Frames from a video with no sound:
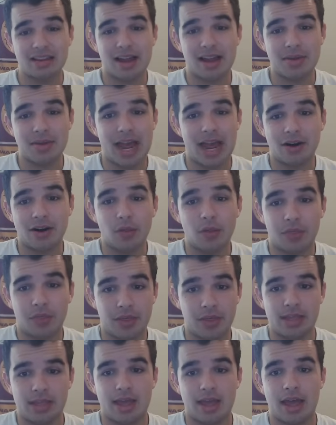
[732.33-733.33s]
I, mean, I don't
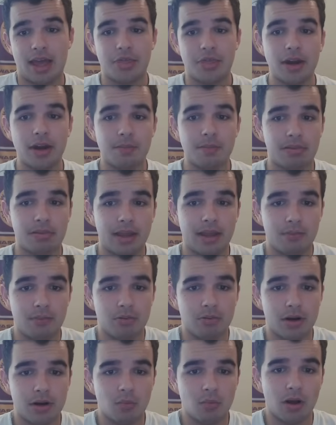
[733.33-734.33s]
think I thought he
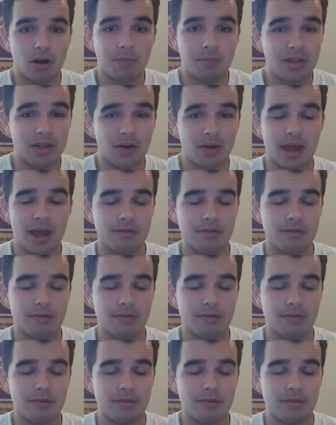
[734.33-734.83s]
played pretty well, but he,